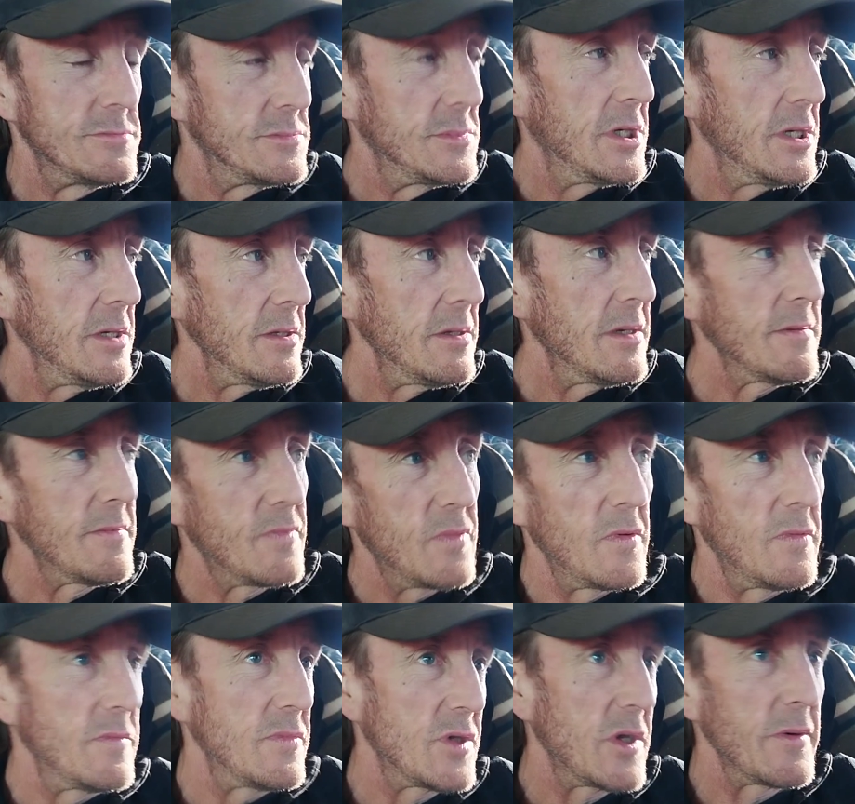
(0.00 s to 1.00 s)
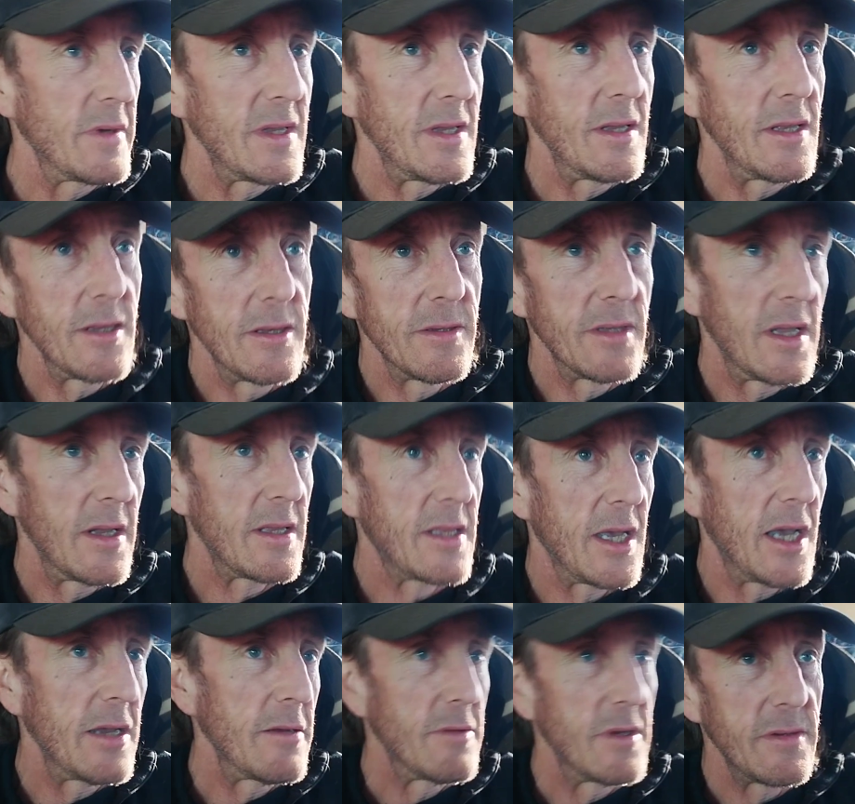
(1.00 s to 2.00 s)
All right.
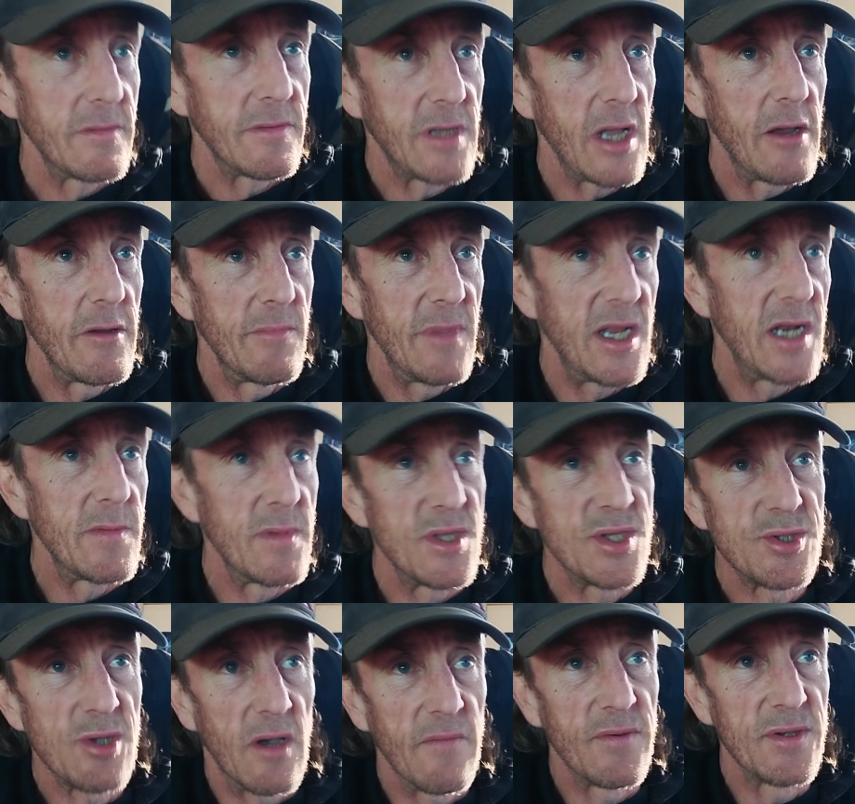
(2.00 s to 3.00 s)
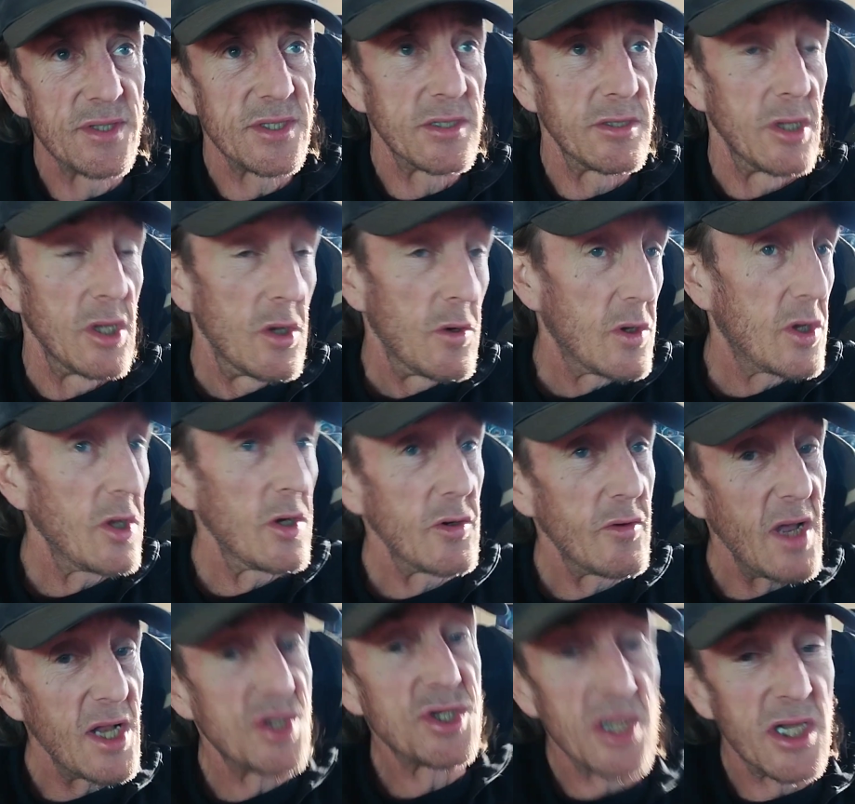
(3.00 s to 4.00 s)
Okay, we go meet him in this office and
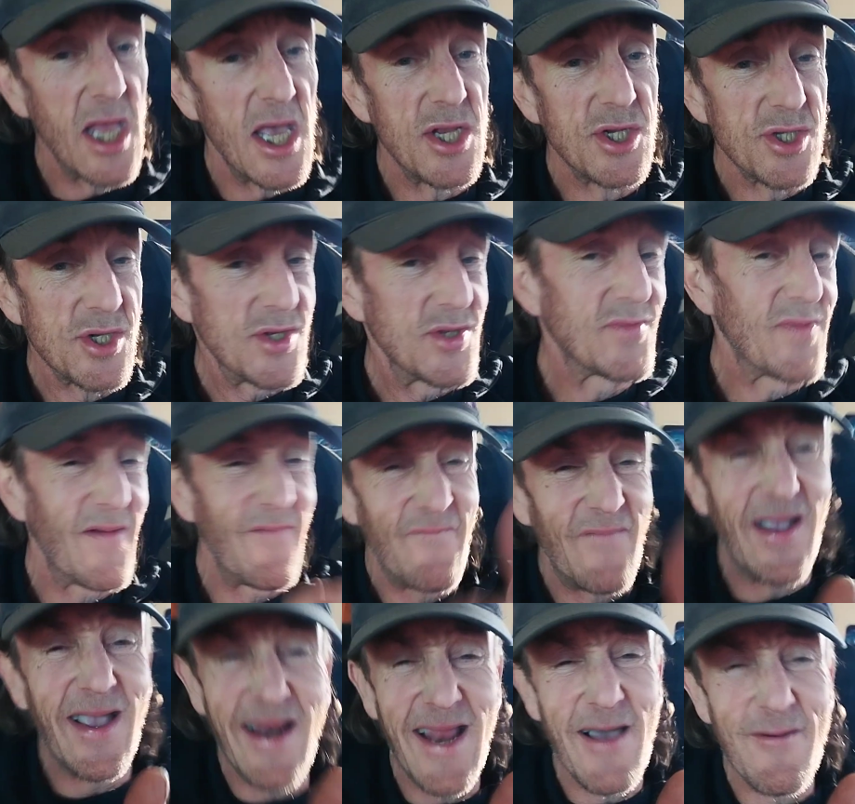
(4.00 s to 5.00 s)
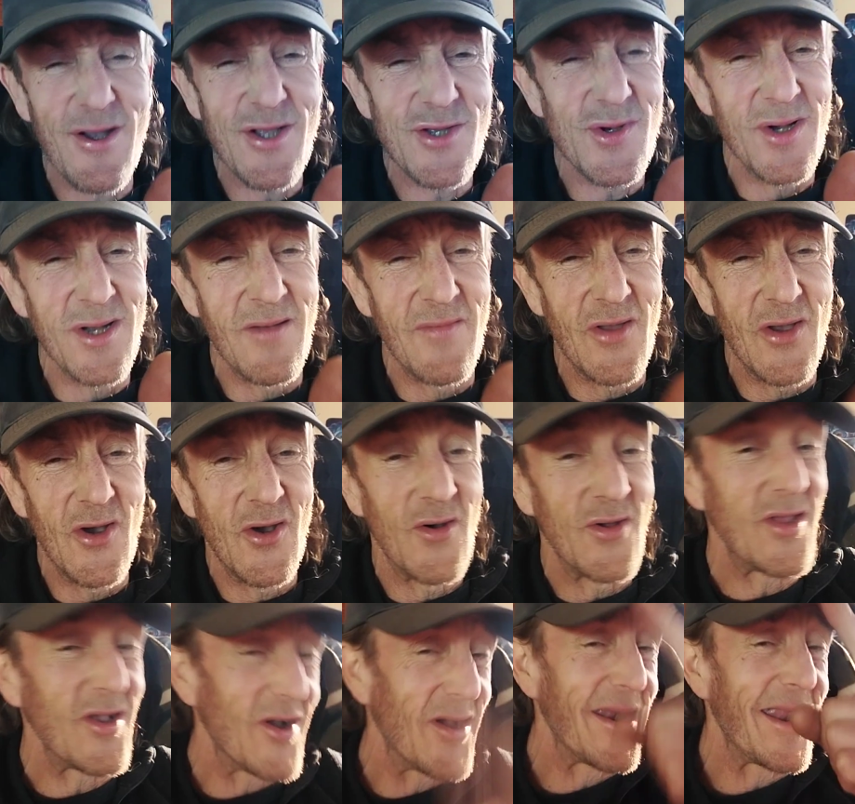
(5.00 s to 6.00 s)
congratulations, we figured out what's wrong with you.
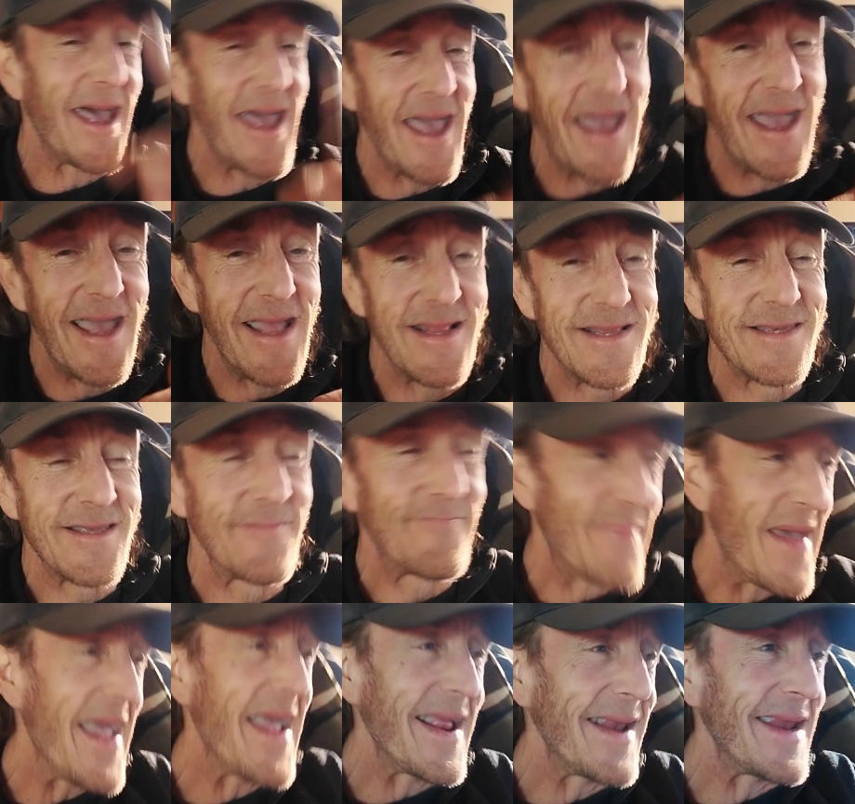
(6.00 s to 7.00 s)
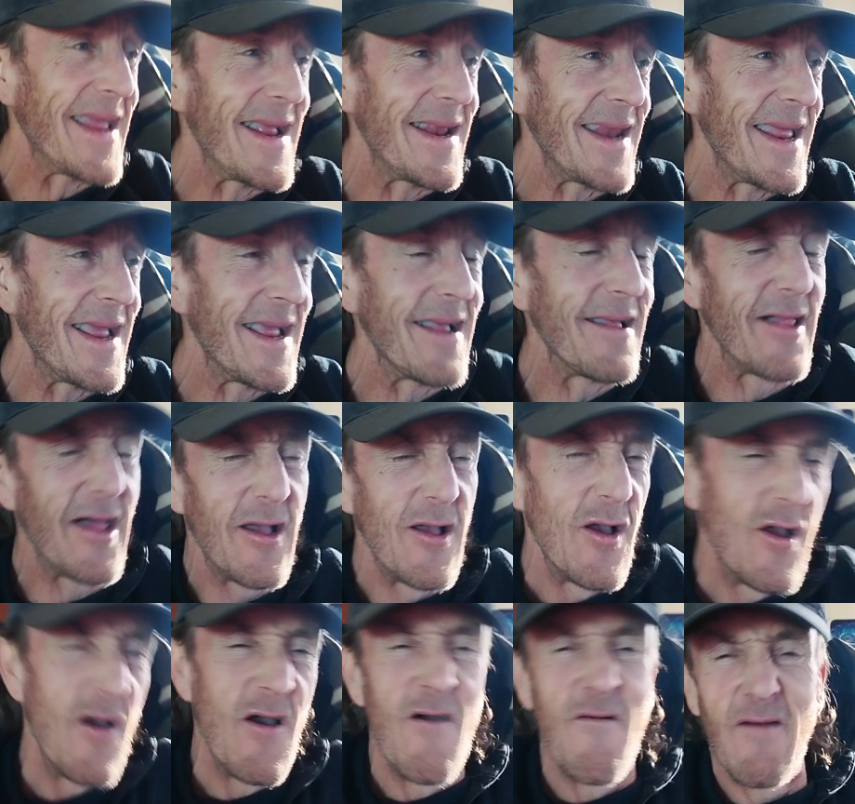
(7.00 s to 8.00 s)
You got AIDS. Bang, ding, ding. Like,
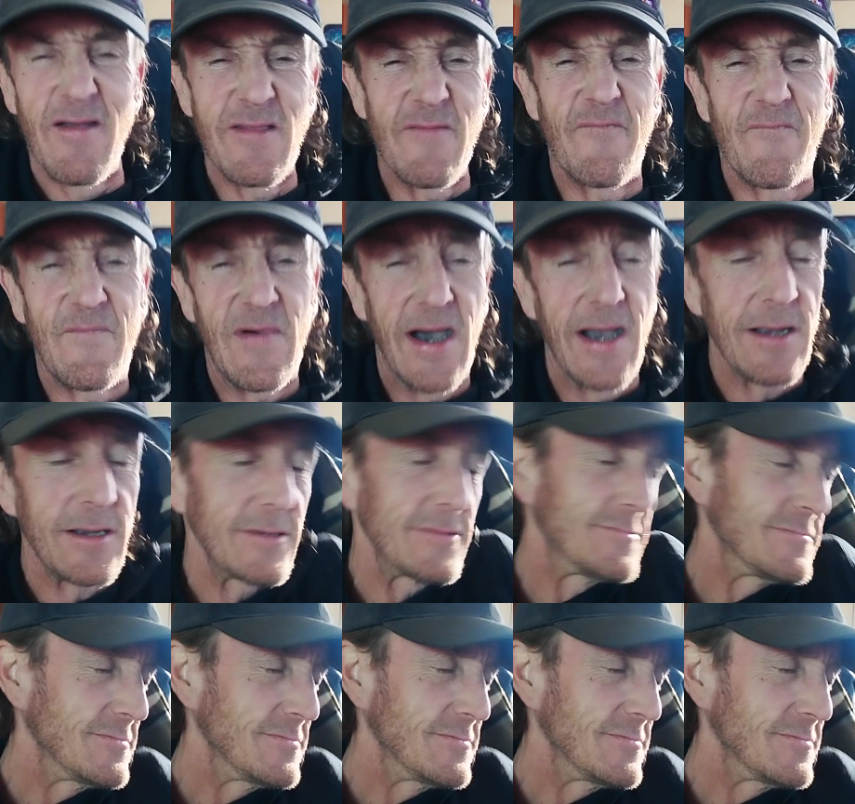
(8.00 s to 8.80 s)
what the fuck?